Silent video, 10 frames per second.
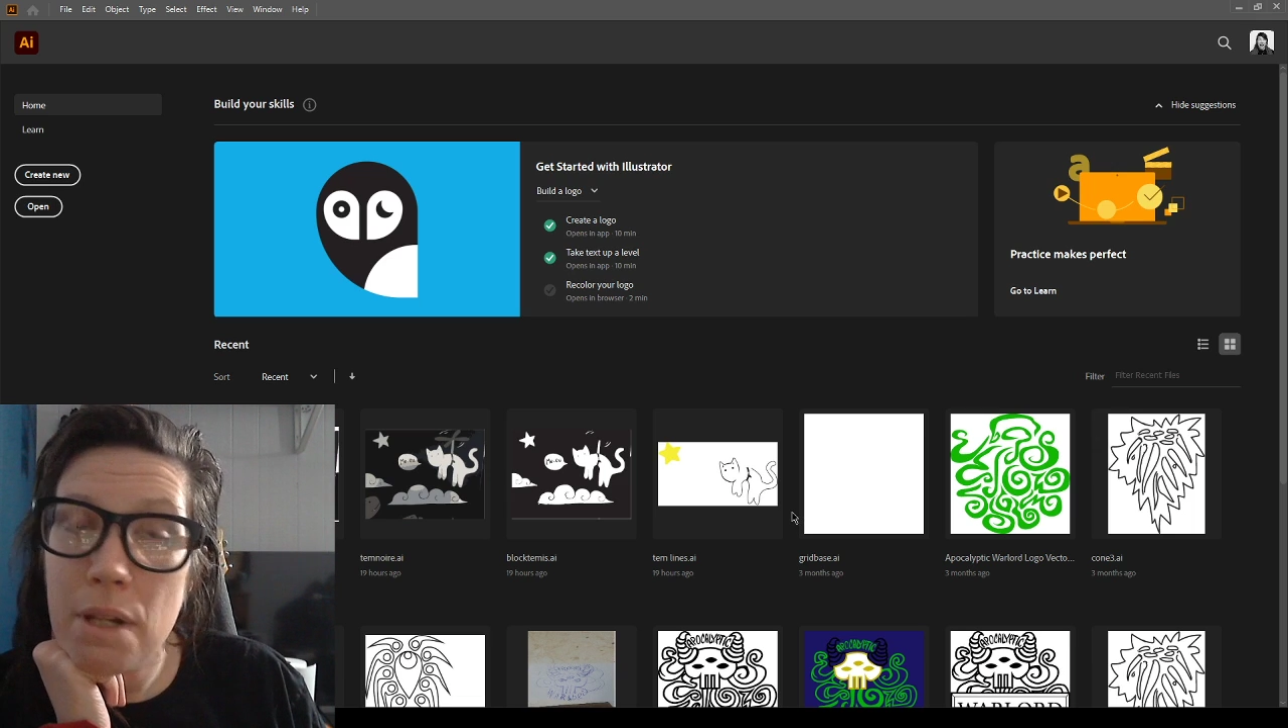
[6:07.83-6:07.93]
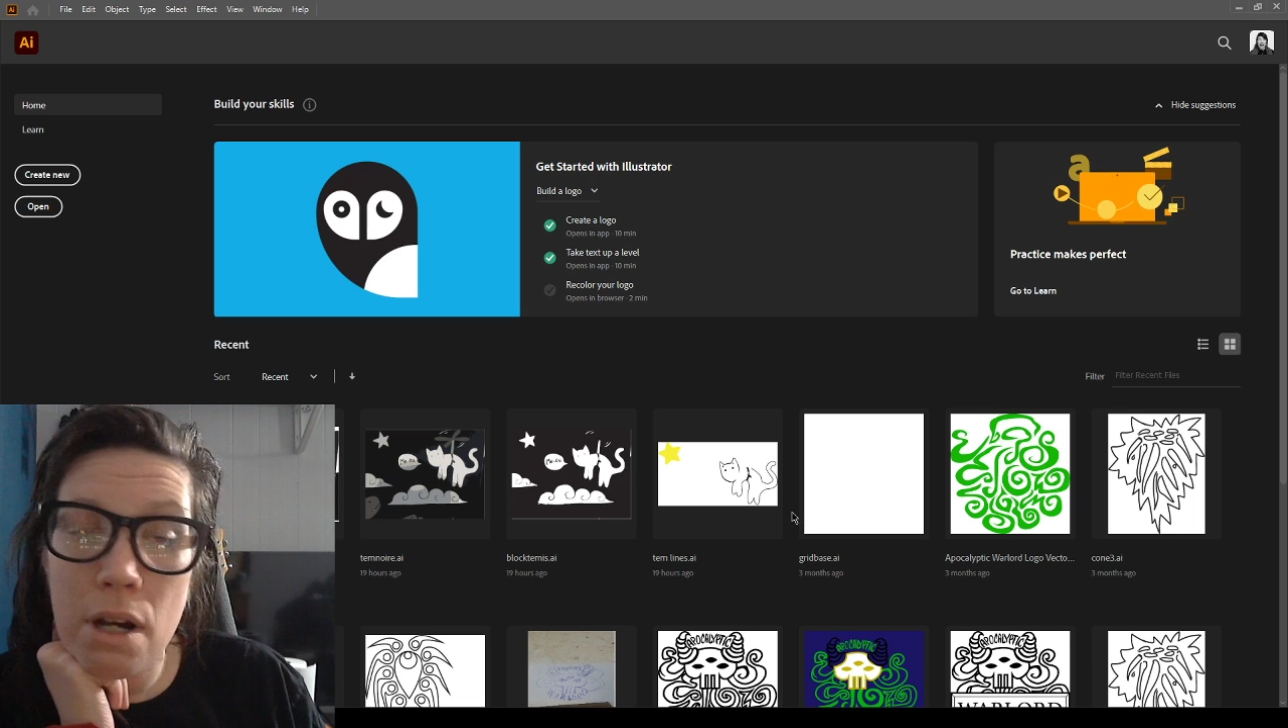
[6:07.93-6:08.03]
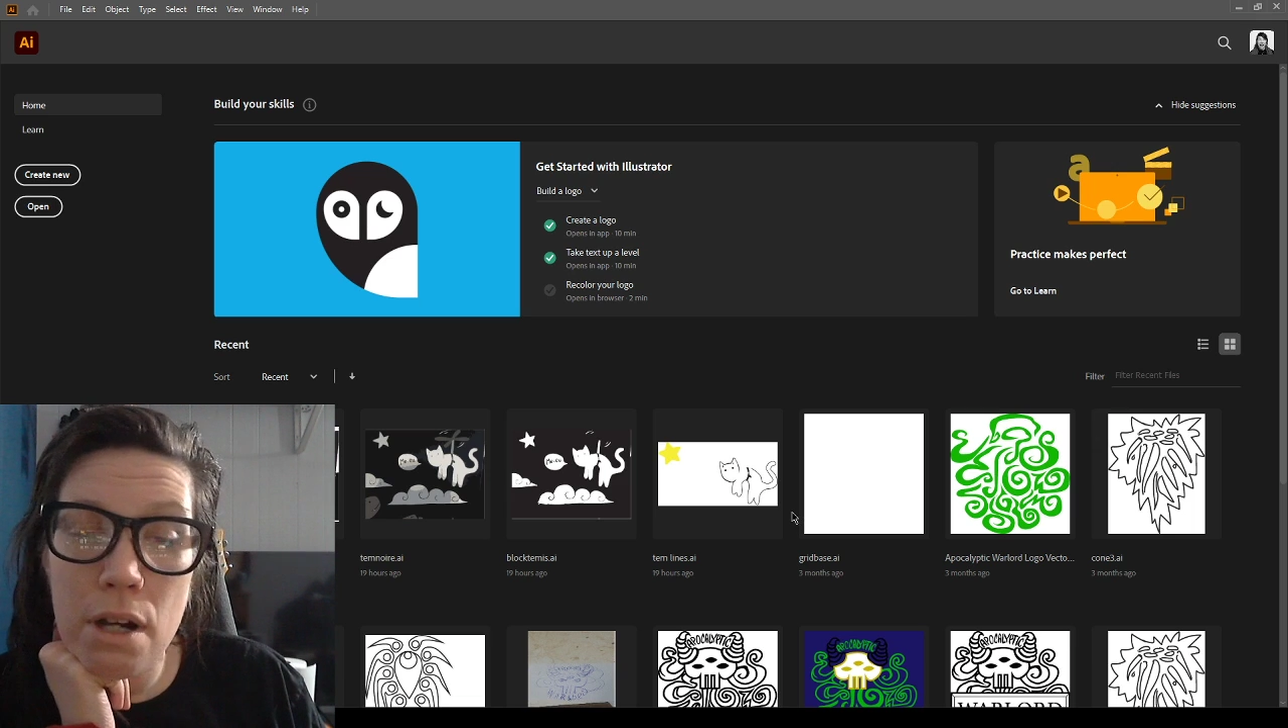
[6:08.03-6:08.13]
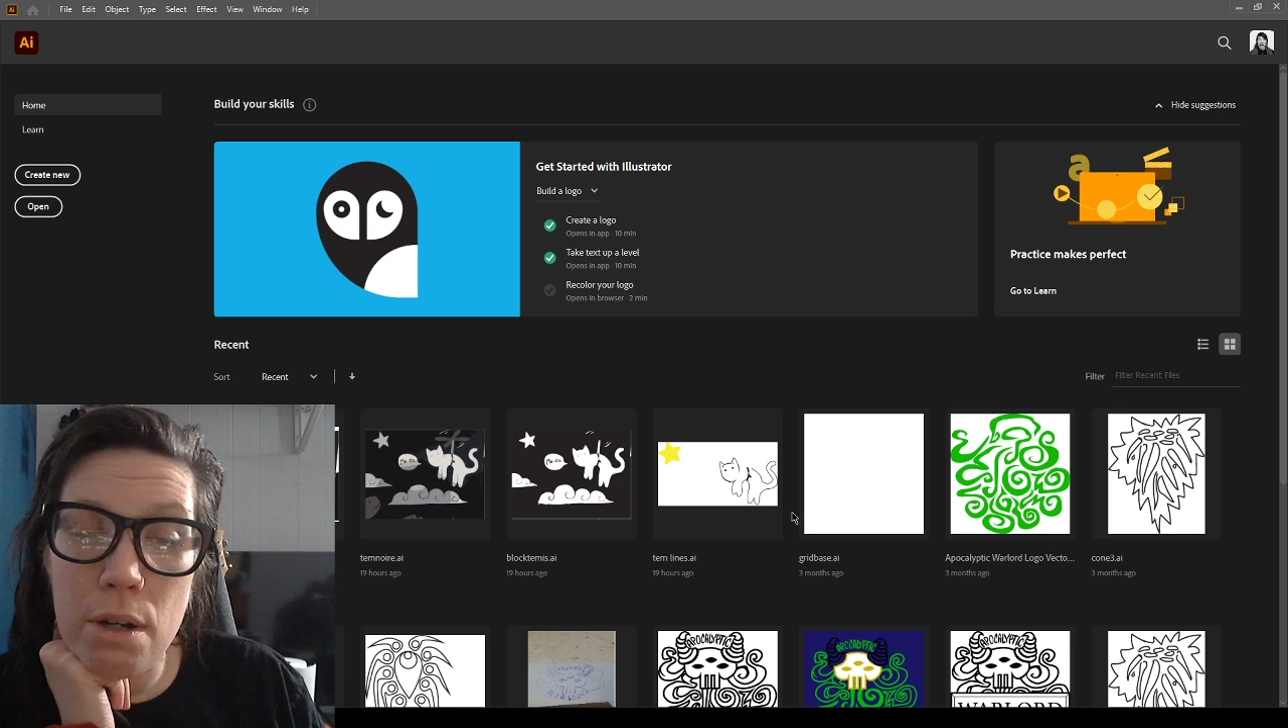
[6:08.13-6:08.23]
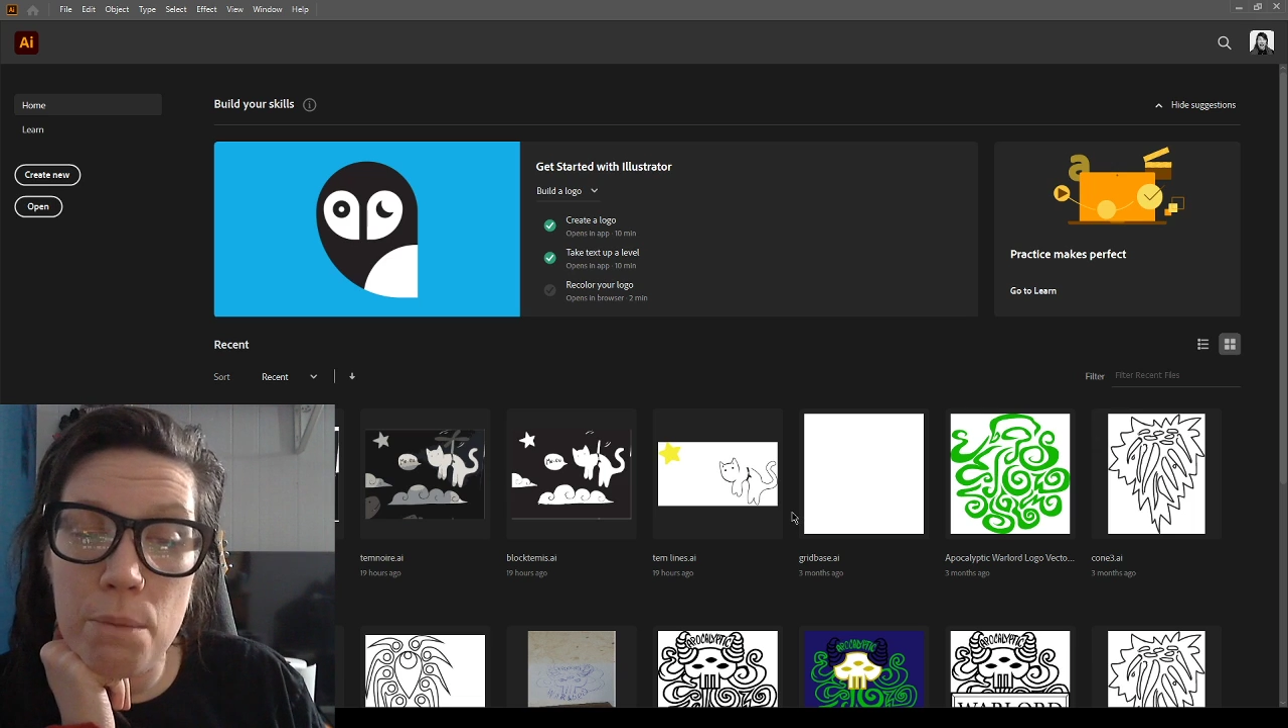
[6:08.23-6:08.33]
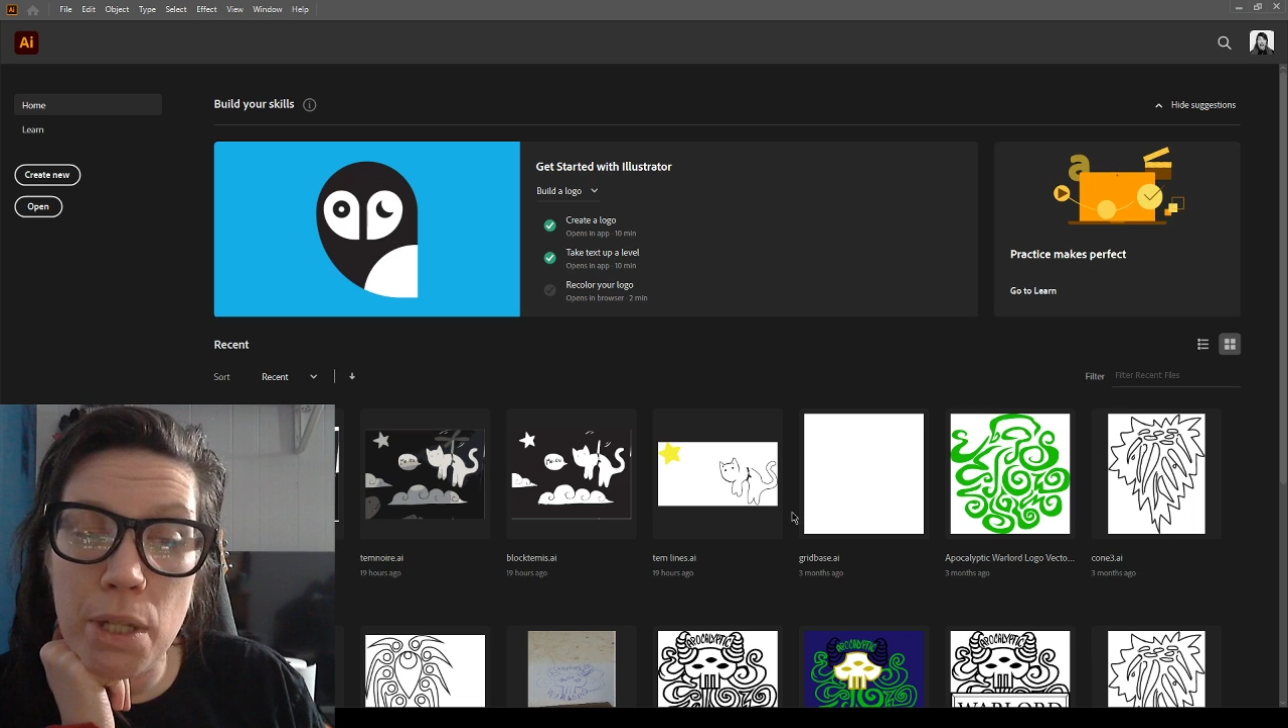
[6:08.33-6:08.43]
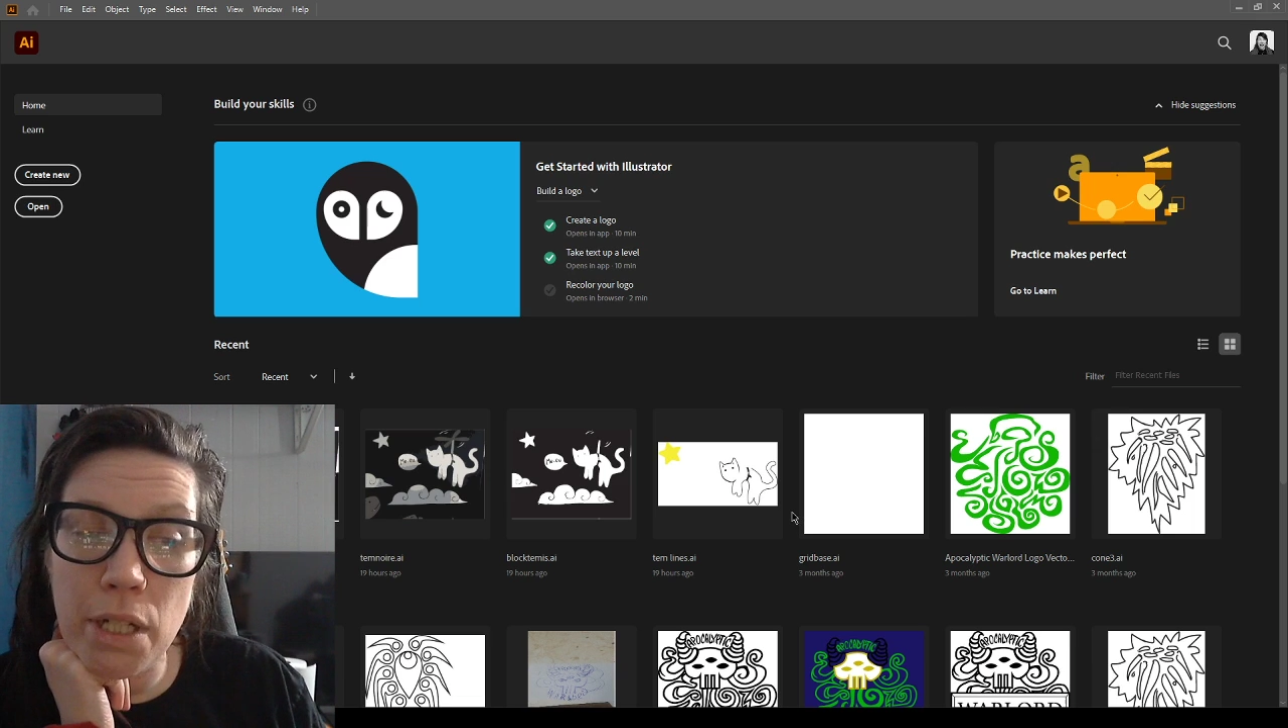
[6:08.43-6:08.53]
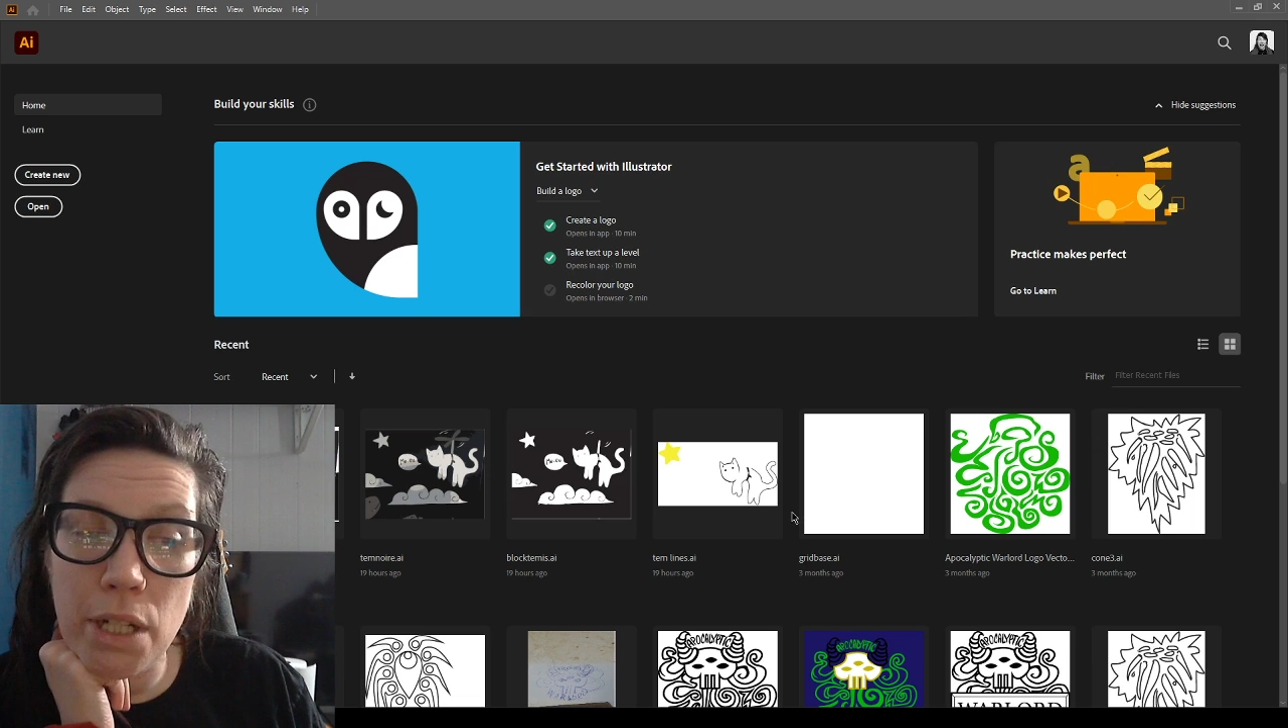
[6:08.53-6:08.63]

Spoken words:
And